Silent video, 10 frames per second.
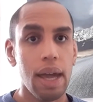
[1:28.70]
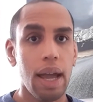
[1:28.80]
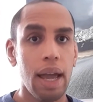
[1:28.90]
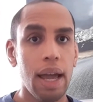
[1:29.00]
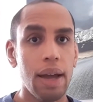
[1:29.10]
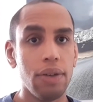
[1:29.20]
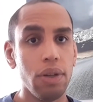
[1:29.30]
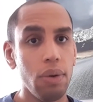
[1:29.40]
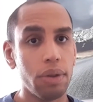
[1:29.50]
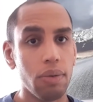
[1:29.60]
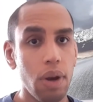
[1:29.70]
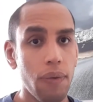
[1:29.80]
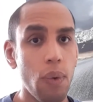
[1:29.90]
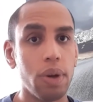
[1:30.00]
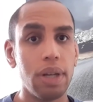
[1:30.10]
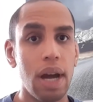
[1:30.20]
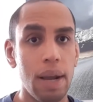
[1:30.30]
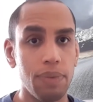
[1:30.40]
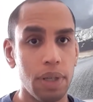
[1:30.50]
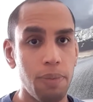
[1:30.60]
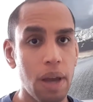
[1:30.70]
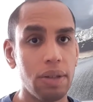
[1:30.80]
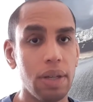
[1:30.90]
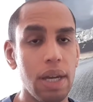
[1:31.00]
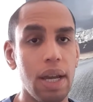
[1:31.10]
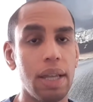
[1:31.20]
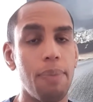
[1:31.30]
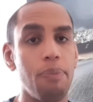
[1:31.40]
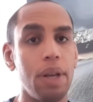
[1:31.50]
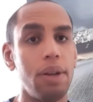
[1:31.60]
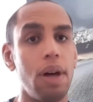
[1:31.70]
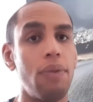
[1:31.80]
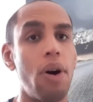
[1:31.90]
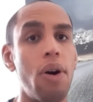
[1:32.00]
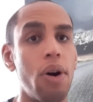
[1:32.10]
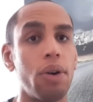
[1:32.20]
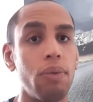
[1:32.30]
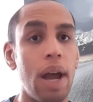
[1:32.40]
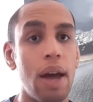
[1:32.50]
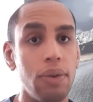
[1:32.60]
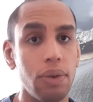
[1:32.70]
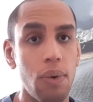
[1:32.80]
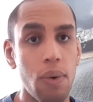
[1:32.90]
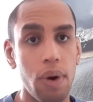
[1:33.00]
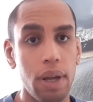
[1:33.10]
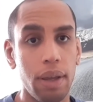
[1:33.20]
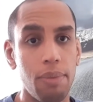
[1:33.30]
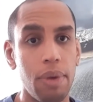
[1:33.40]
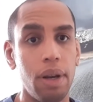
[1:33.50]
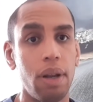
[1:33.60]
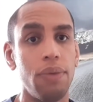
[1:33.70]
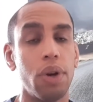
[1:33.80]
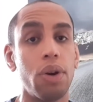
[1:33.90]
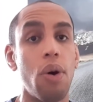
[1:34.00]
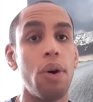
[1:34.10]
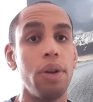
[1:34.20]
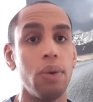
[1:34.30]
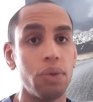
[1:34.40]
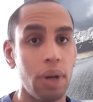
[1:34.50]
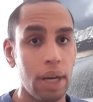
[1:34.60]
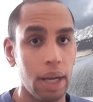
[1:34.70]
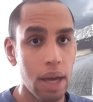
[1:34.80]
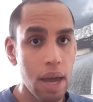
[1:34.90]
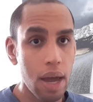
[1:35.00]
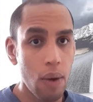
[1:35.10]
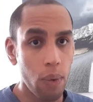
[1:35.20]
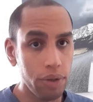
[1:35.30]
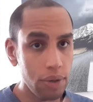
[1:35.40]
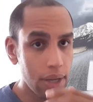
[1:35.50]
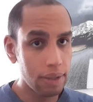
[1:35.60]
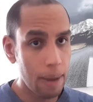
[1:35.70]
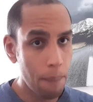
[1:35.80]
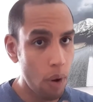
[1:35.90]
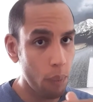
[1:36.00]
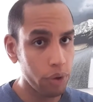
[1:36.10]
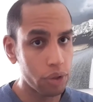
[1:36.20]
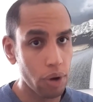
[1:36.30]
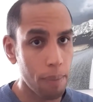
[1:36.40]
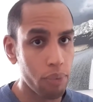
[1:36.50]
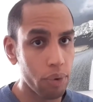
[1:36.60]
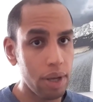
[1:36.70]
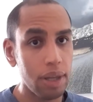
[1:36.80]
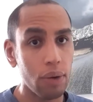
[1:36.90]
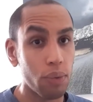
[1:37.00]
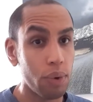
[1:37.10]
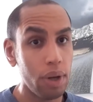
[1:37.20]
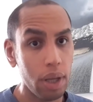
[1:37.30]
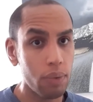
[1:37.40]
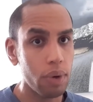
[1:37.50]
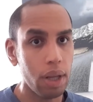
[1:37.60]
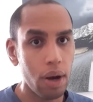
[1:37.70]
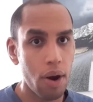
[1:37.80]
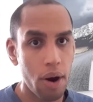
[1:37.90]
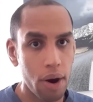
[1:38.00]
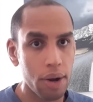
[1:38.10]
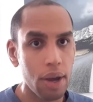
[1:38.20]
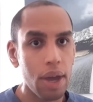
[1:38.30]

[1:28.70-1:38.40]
and do it 3 or 4 times, especially in the middle of a hard round or in the middle of your cardio training. Once you get to that point where you start breathing really, really hard,